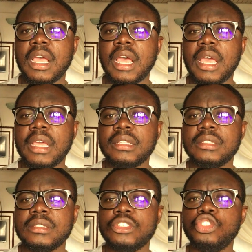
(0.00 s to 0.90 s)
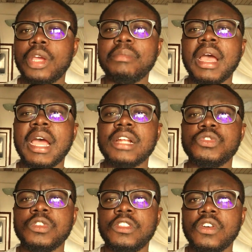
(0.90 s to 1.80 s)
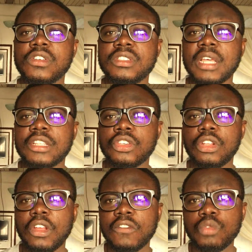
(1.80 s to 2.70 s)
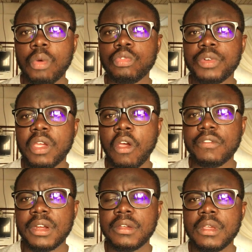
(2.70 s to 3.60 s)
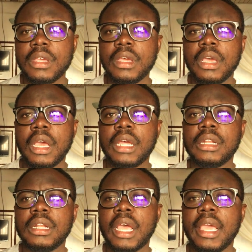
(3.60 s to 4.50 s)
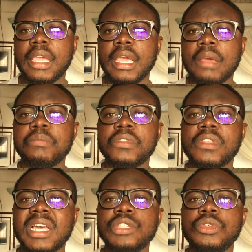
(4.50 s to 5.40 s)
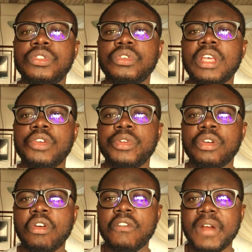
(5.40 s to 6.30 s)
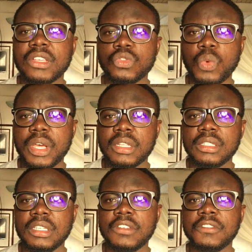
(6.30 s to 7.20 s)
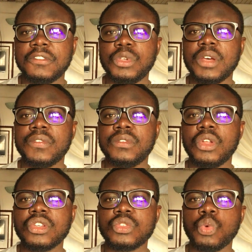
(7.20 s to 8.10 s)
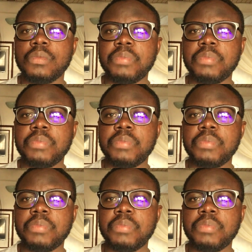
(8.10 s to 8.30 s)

I join my heart with yours that your loved one will recover, and I empathize with you that you recover as well if you have lost one